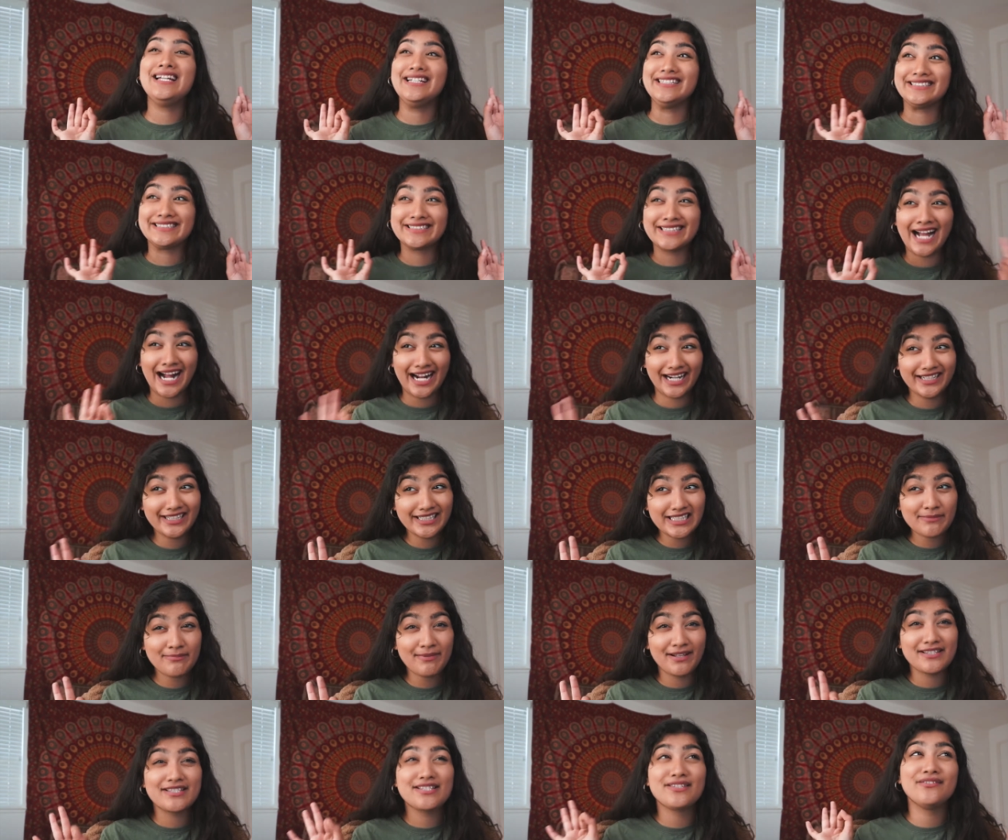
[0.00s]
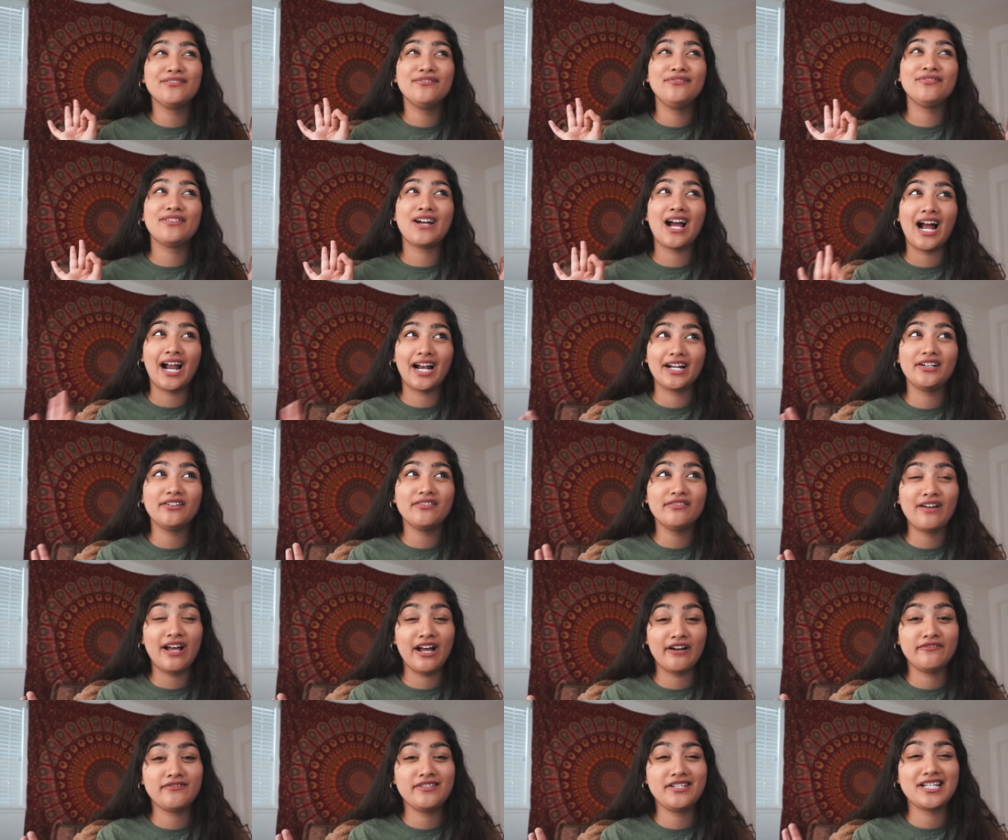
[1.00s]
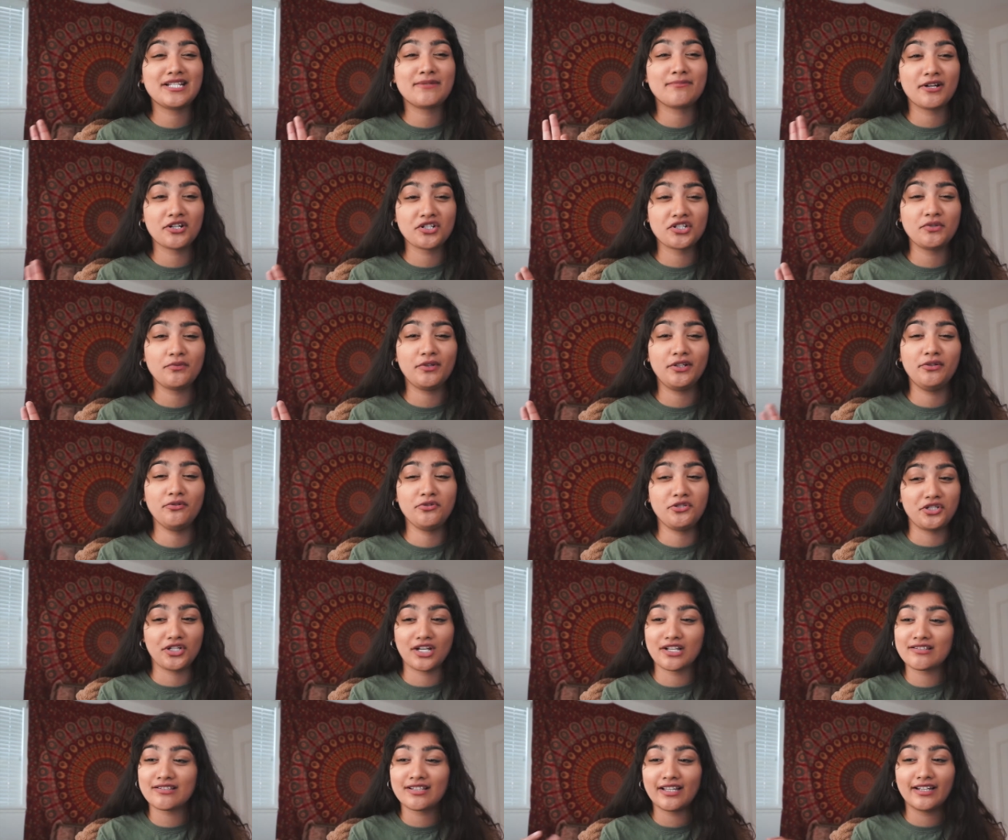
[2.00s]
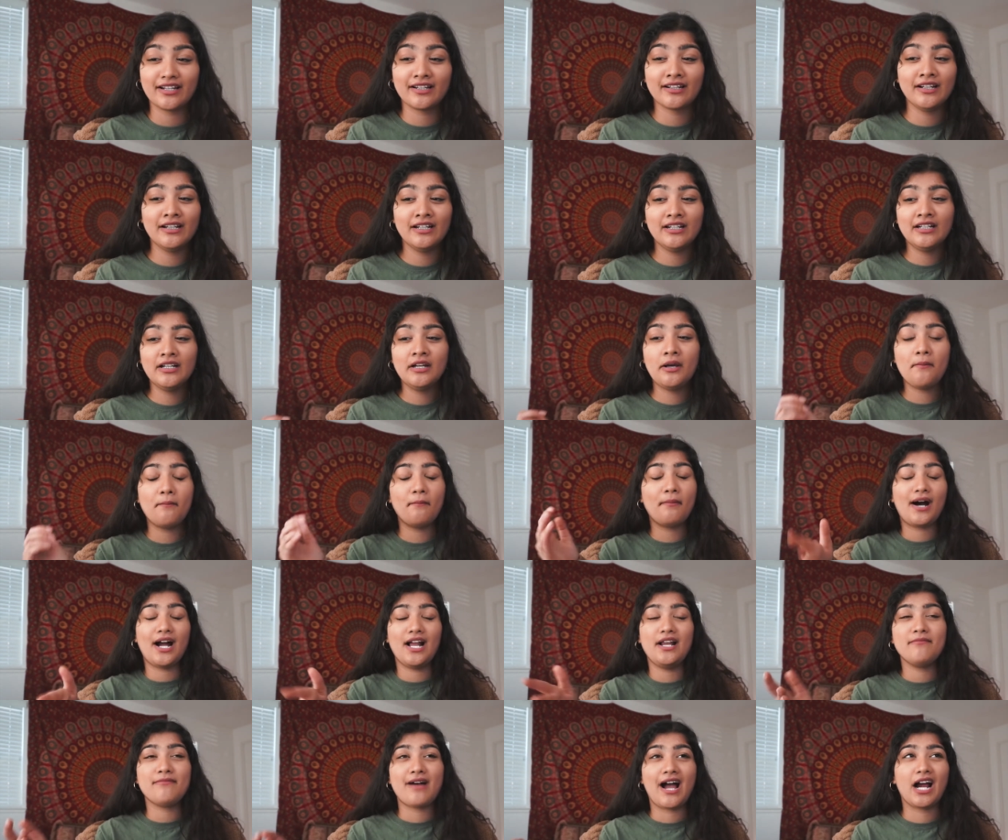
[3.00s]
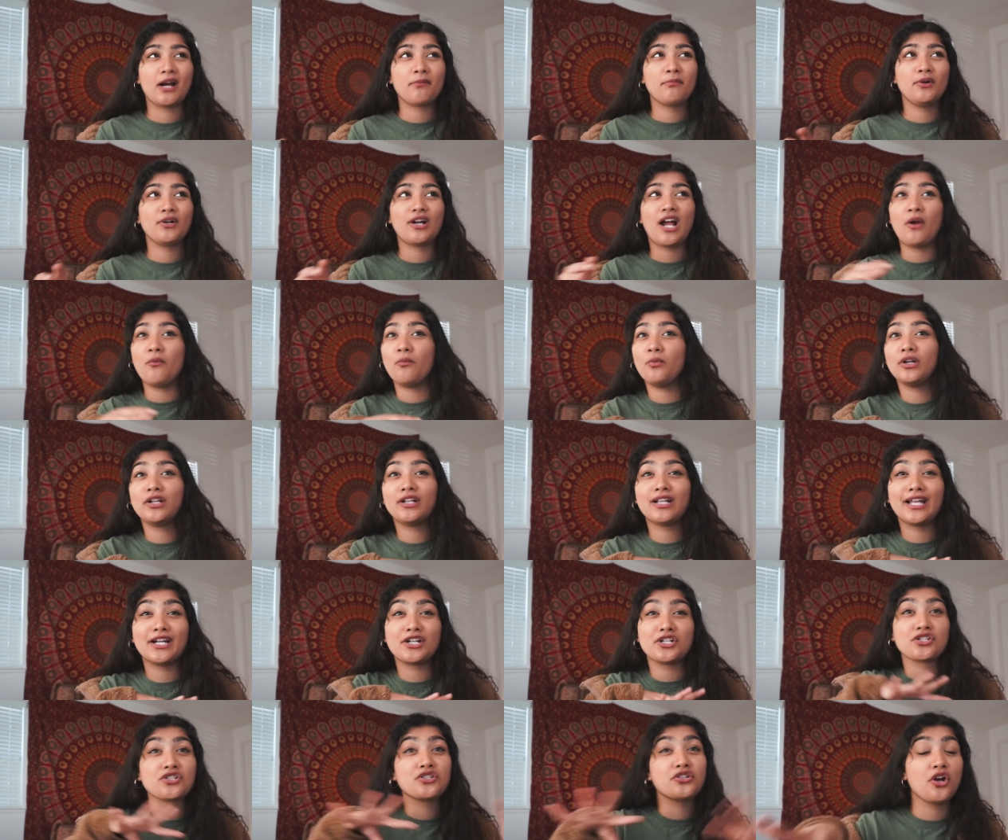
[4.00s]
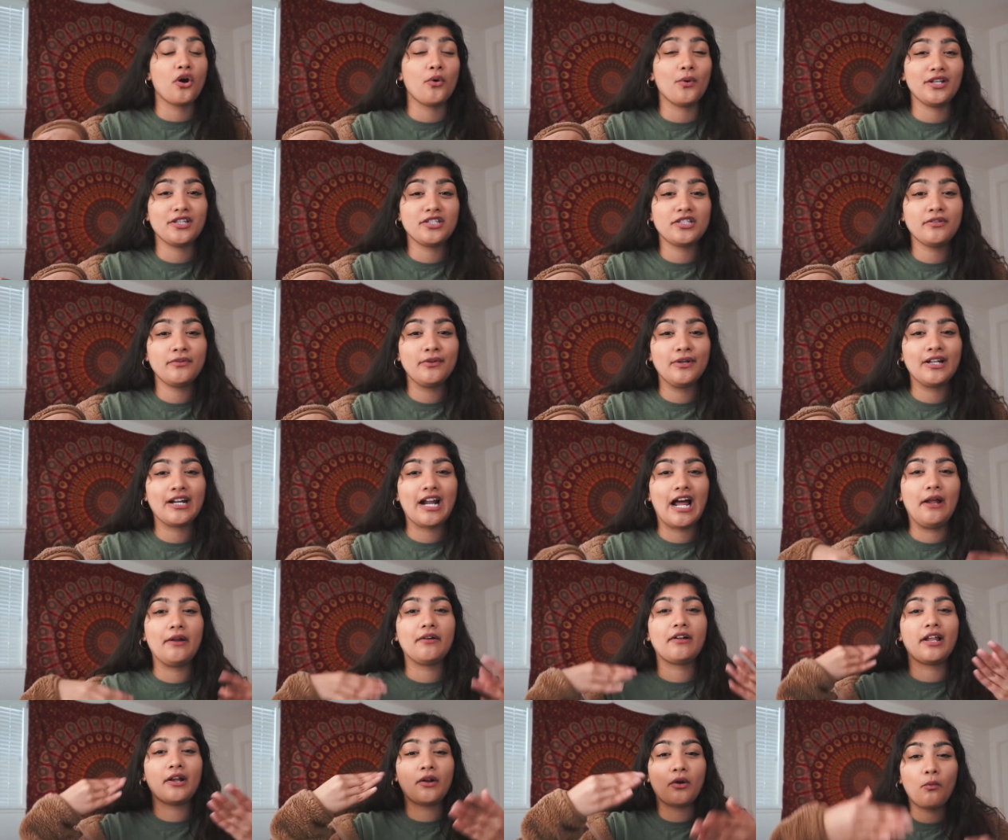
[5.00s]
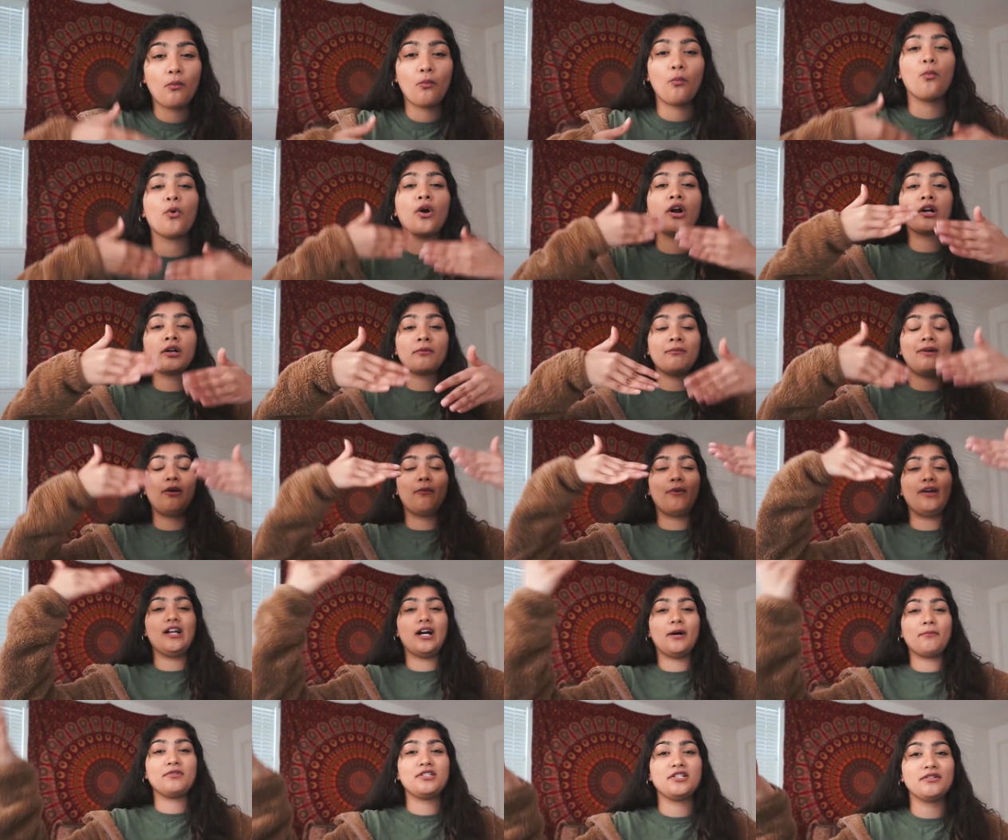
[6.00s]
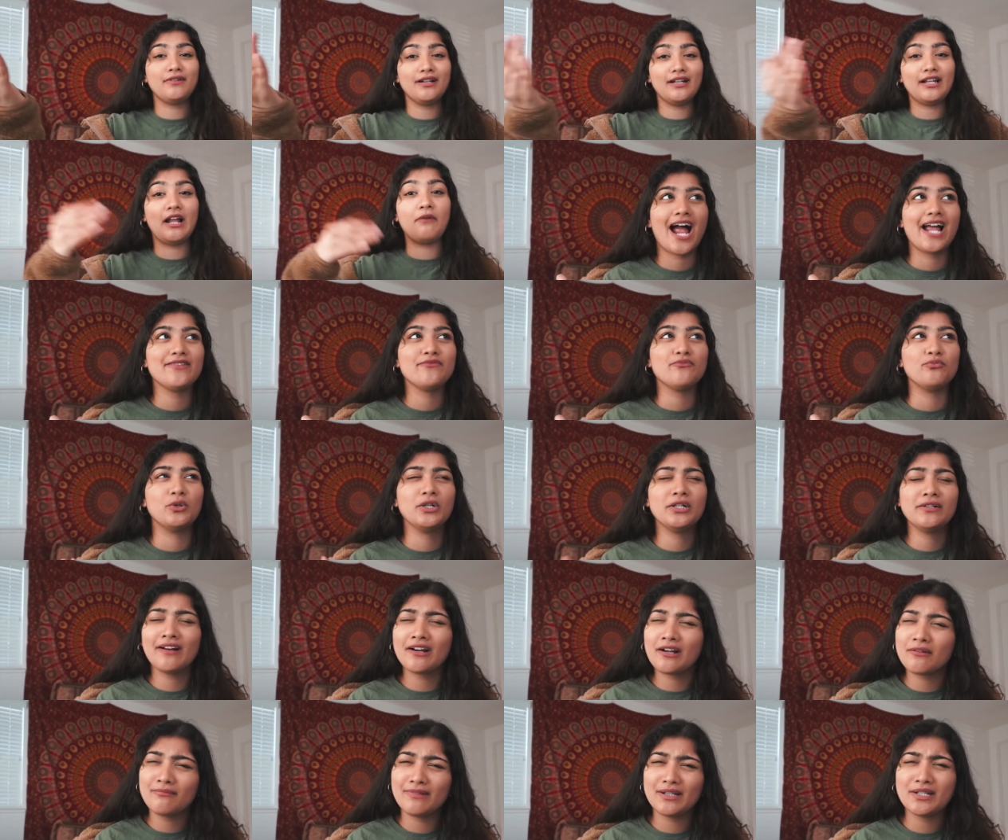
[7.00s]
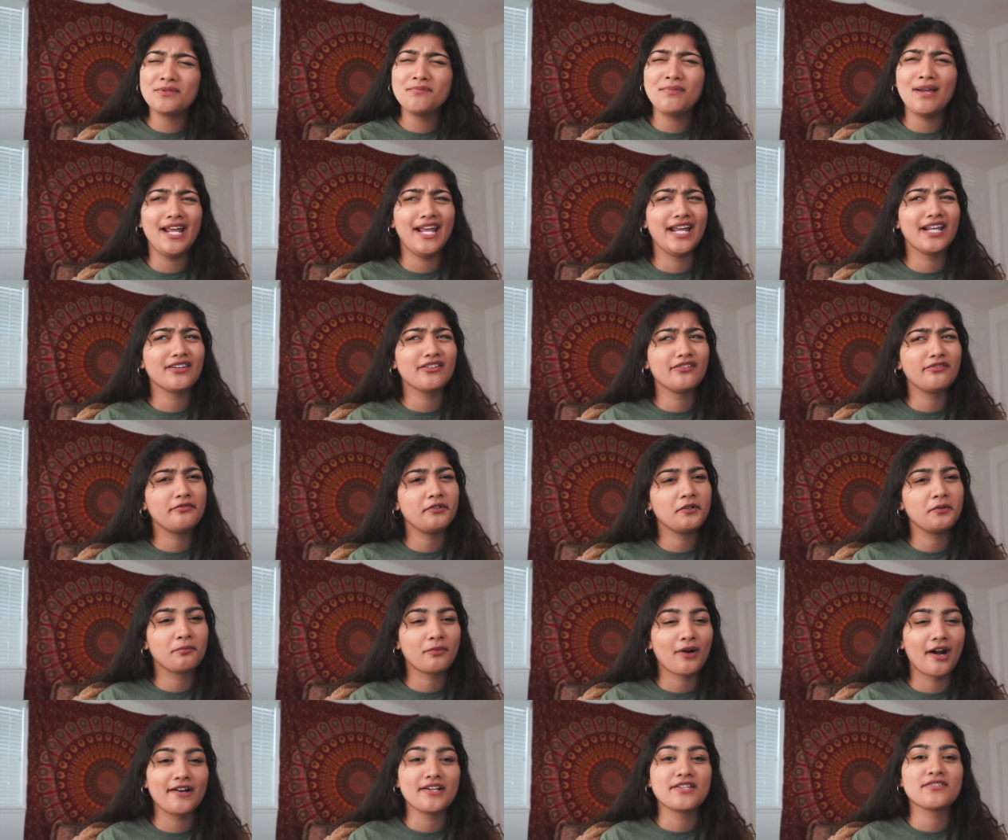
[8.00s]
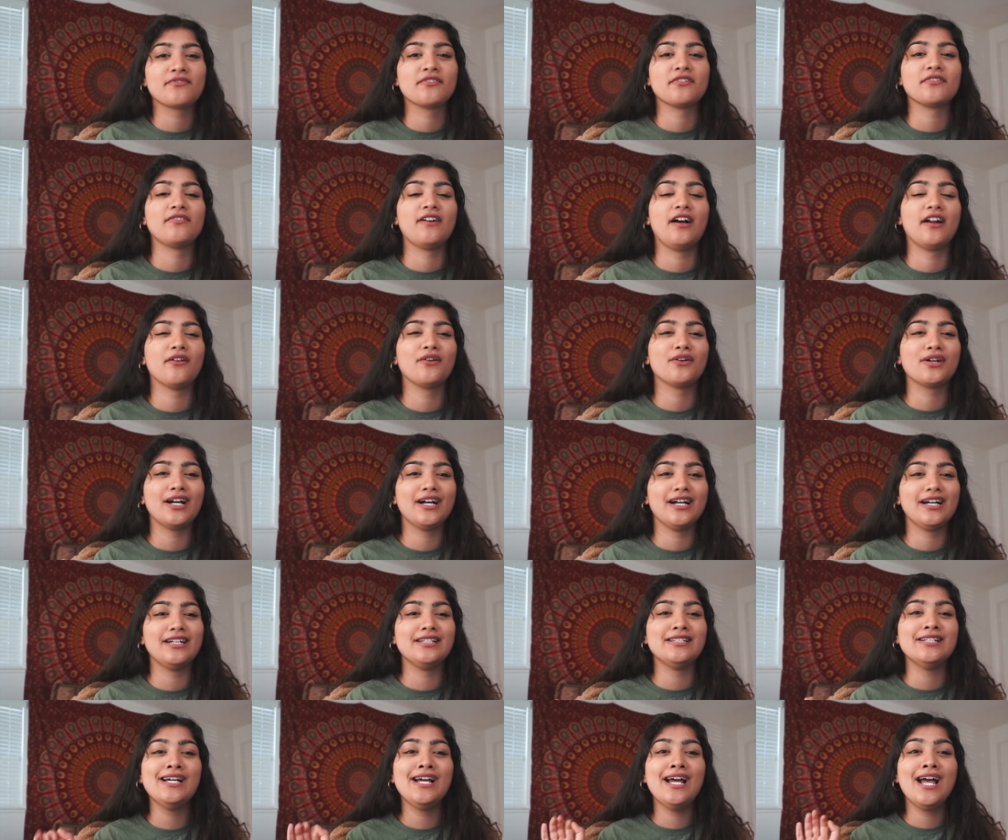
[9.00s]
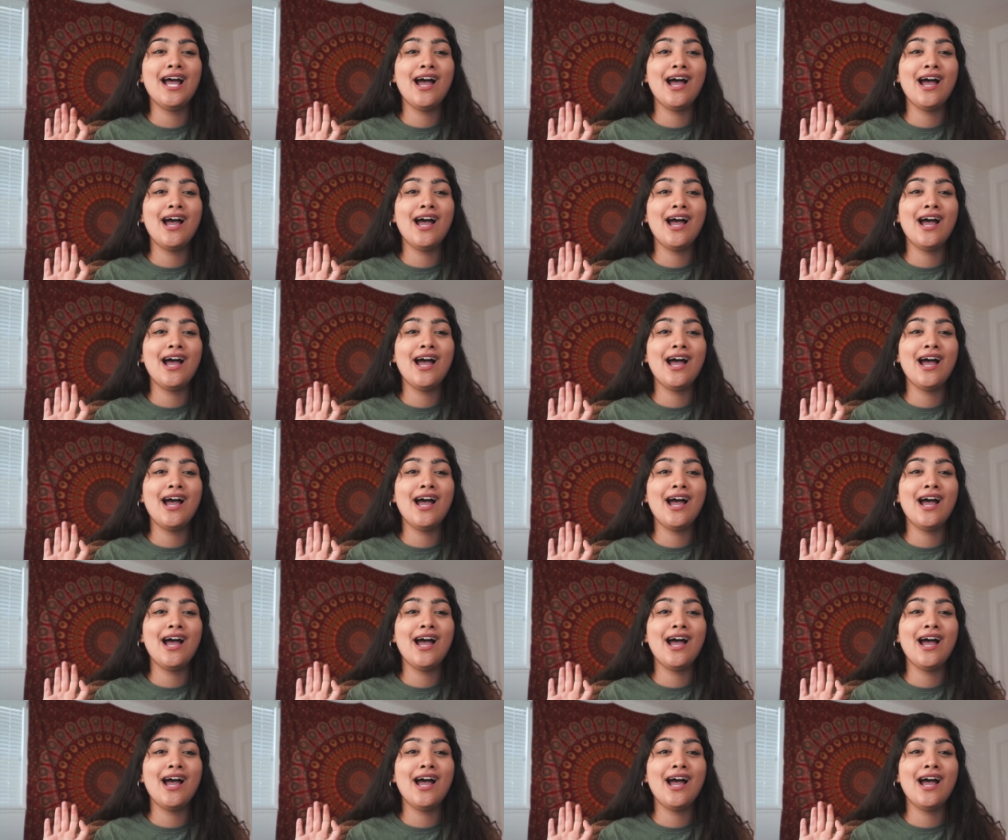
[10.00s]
It's kind of expensive, kind of hefty, especially when you just like buy a MacBook. I wouldn't like just go into it. I'd like work my way up to it. I wouldn't recommend paying the full price for Final Cut.